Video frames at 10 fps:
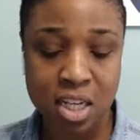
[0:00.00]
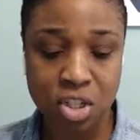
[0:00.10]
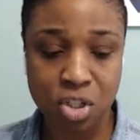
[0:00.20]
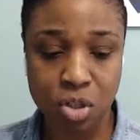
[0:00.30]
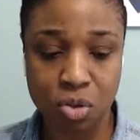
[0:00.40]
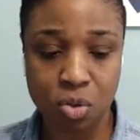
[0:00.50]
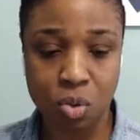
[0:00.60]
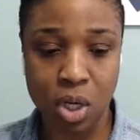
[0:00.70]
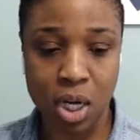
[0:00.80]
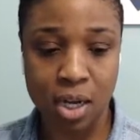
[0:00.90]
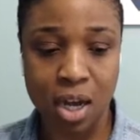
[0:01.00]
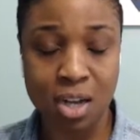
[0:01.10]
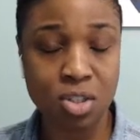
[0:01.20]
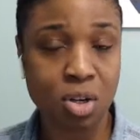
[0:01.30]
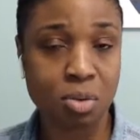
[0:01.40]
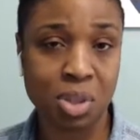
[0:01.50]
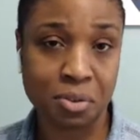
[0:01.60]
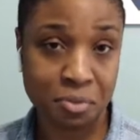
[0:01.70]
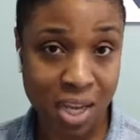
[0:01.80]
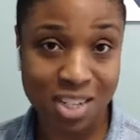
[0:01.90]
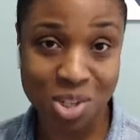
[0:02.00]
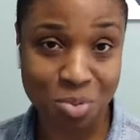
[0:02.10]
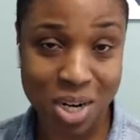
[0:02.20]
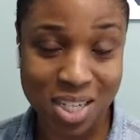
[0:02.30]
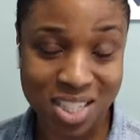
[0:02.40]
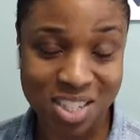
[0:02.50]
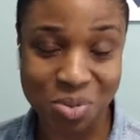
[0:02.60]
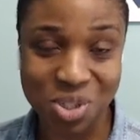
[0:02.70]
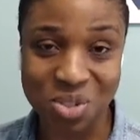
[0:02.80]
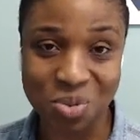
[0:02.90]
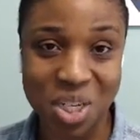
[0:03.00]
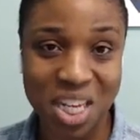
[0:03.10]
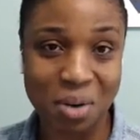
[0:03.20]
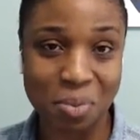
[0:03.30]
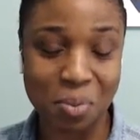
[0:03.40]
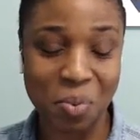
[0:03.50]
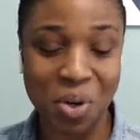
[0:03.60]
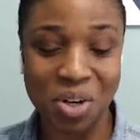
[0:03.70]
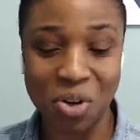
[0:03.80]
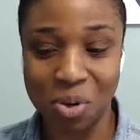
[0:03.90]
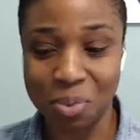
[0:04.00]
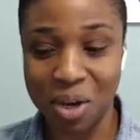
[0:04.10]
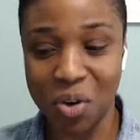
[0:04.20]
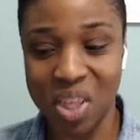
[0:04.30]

So I'll start with the faster process, which is what a lot of people want to know about.